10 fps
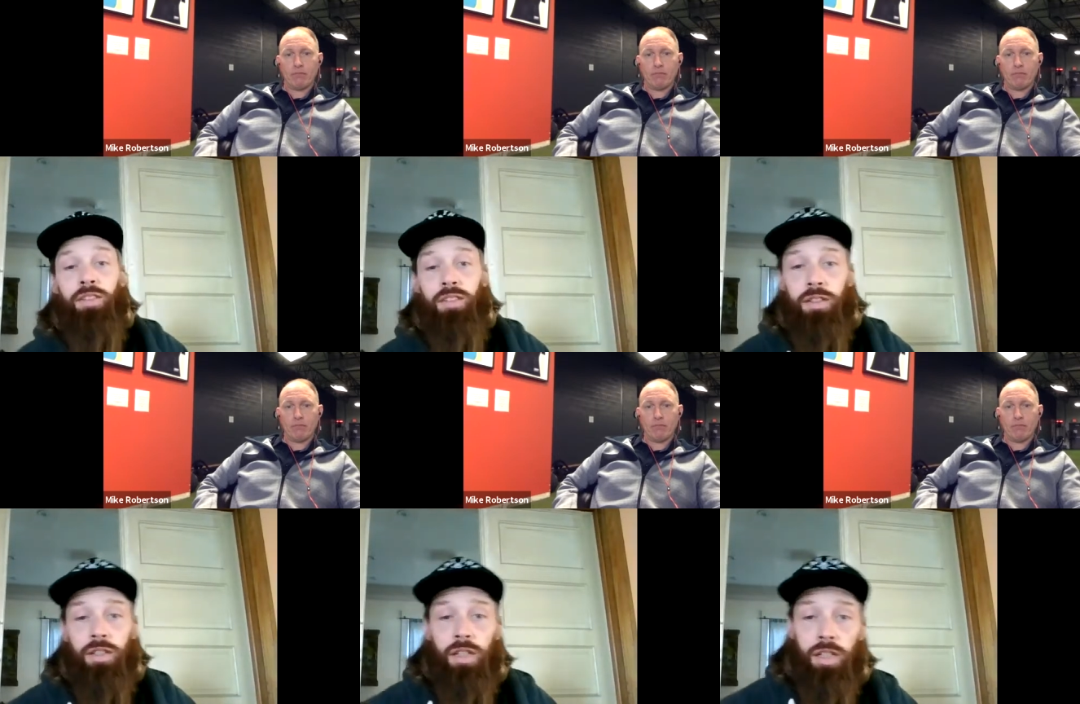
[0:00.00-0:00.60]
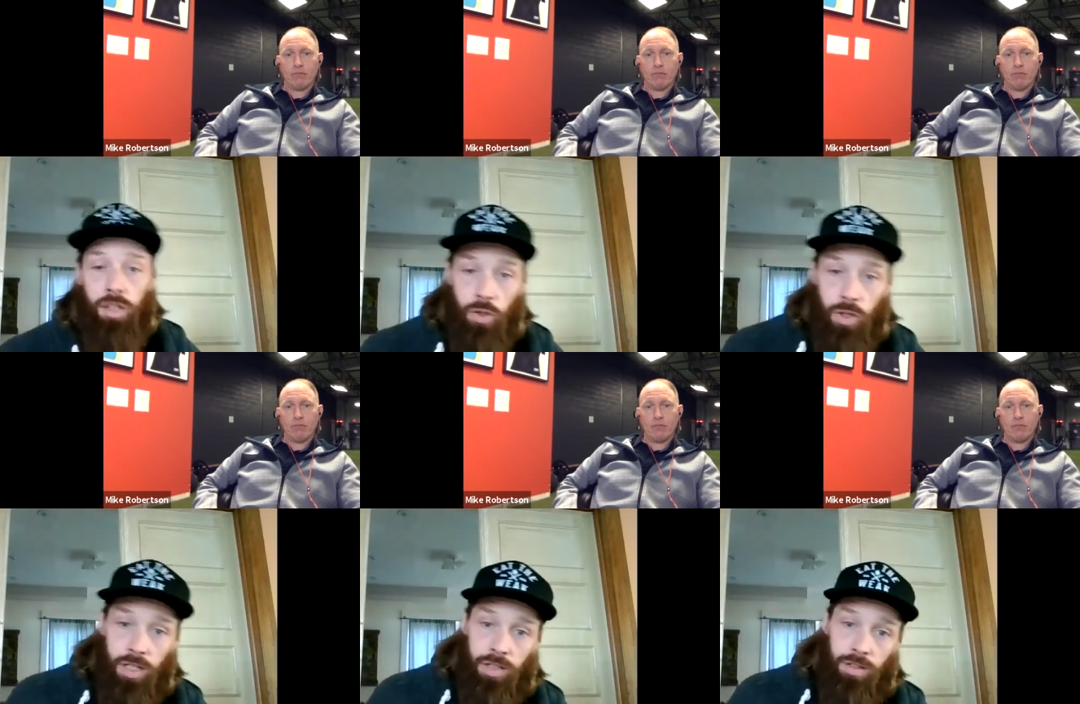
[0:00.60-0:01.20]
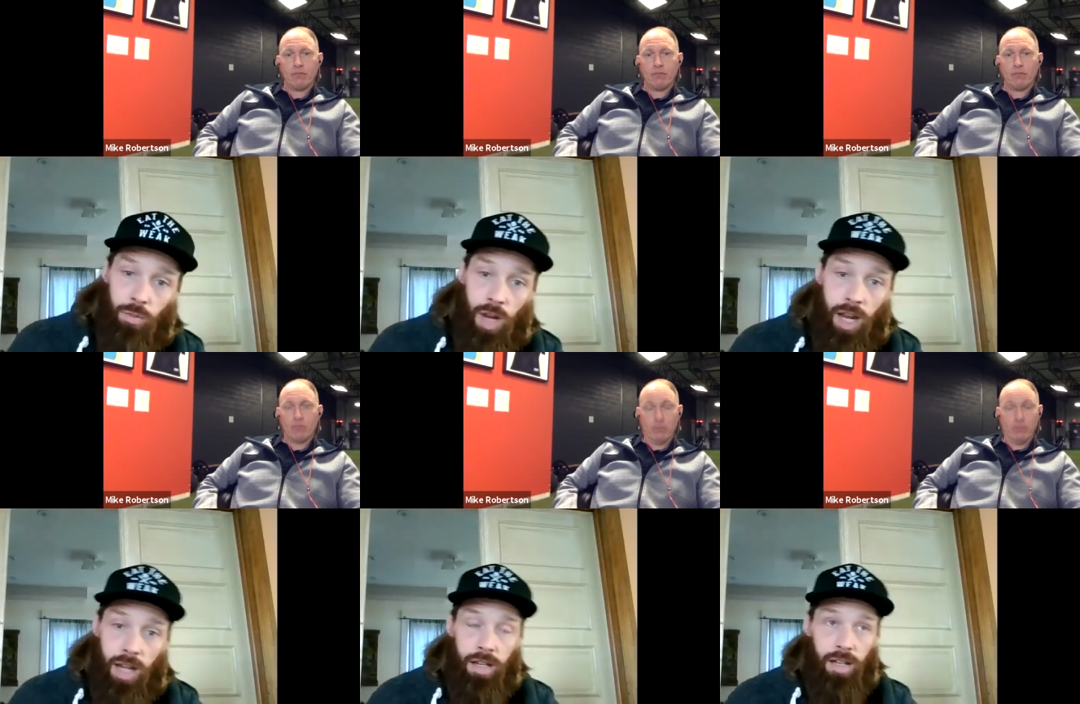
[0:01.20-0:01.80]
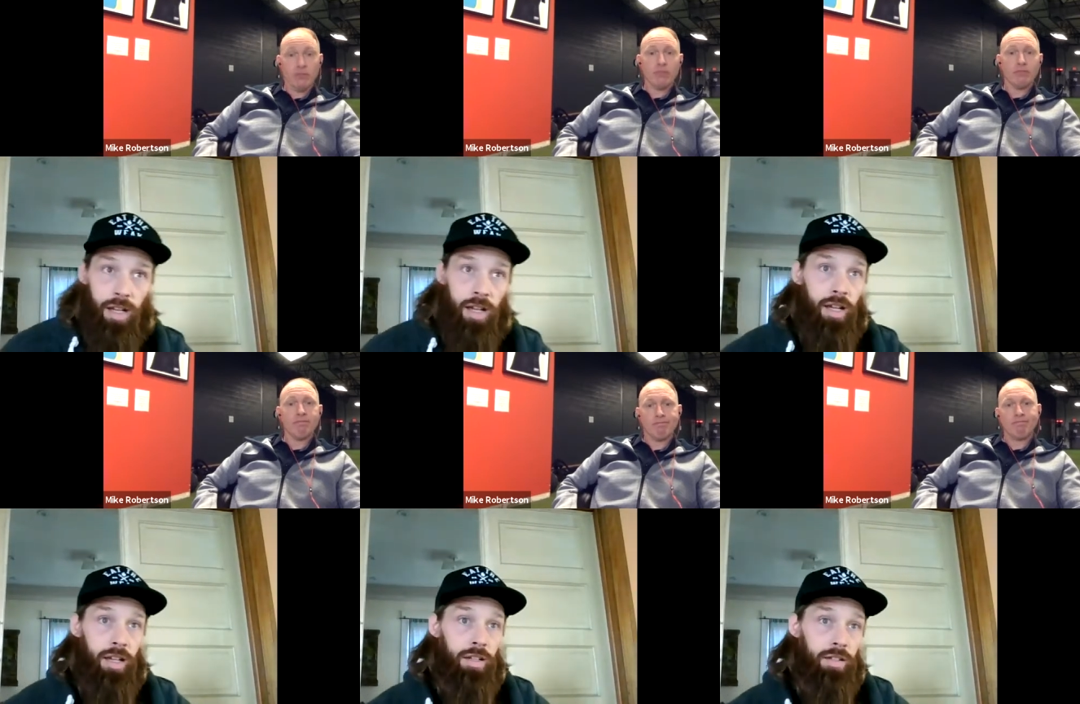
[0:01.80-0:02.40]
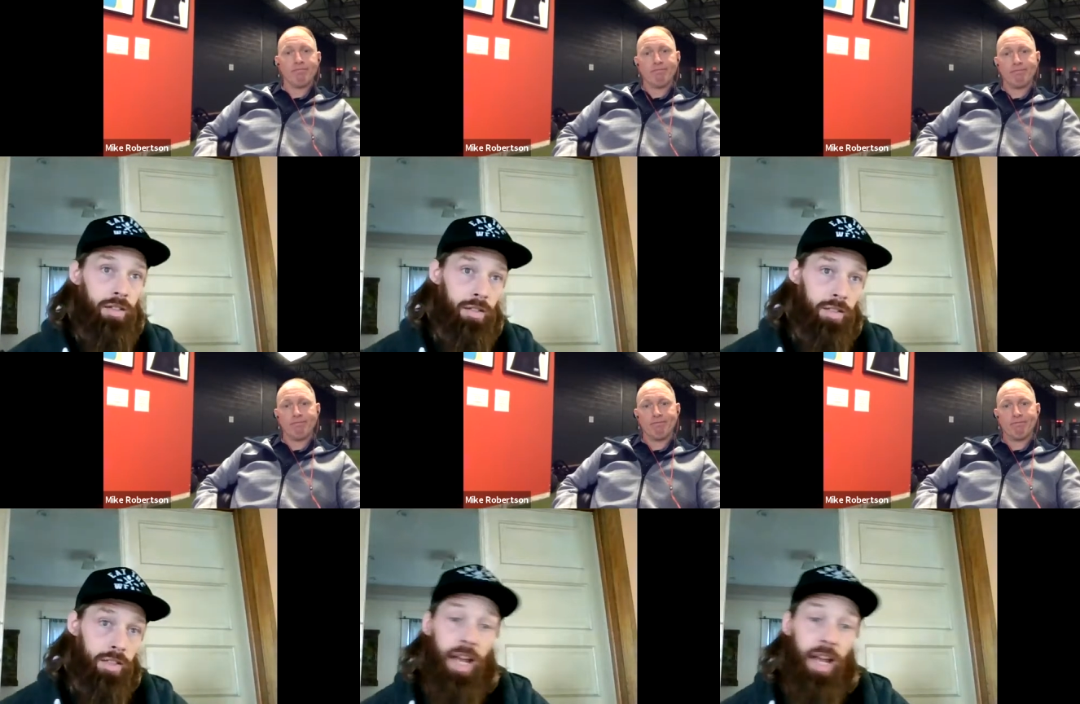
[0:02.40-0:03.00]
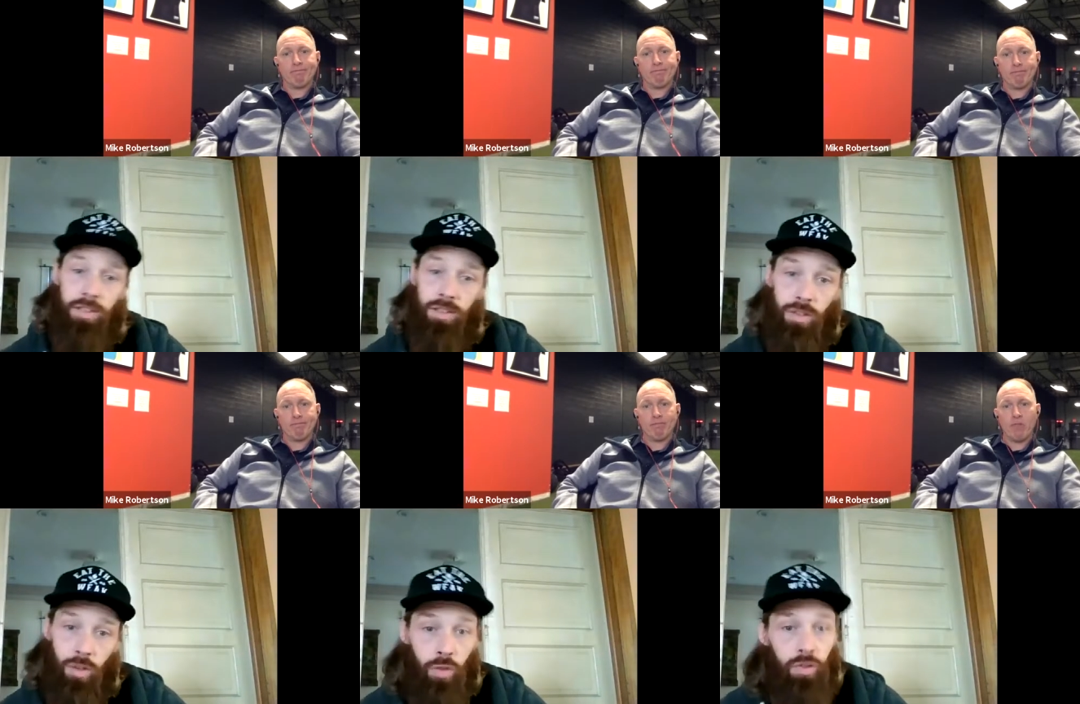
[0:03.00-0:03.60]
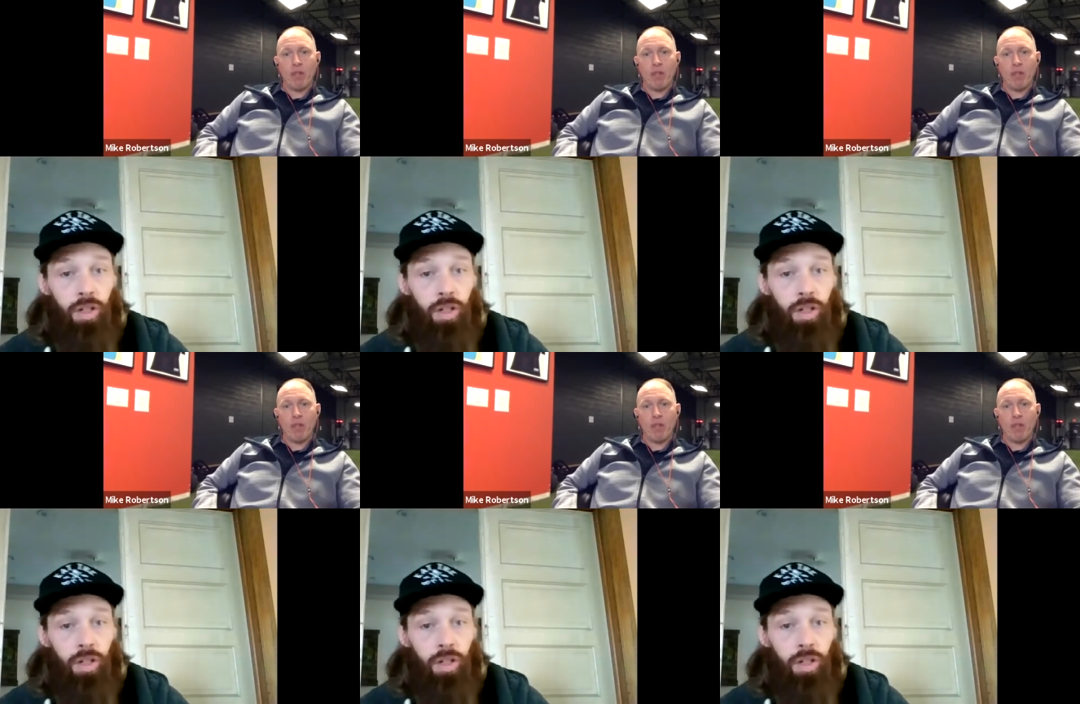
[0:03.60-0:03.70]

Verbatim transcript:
Speaker 1: increased weight, and sets over a couple yep.